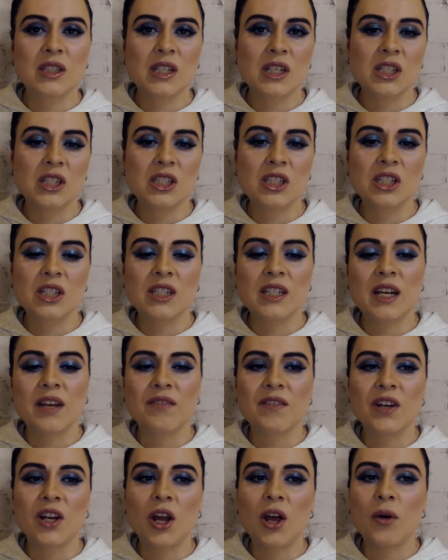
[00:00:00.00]
because you
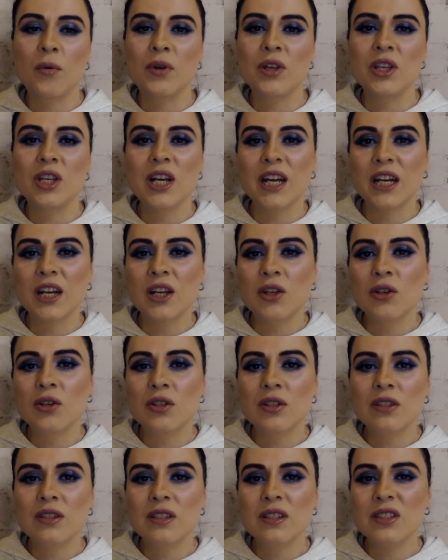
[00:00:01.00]
never know when you're going to
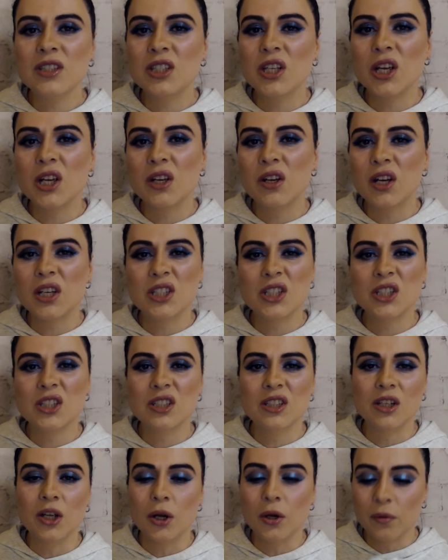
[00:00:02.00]
use it, so I
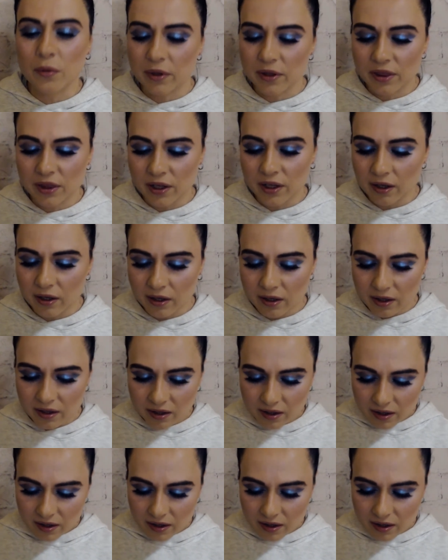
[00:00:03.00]
just go with it.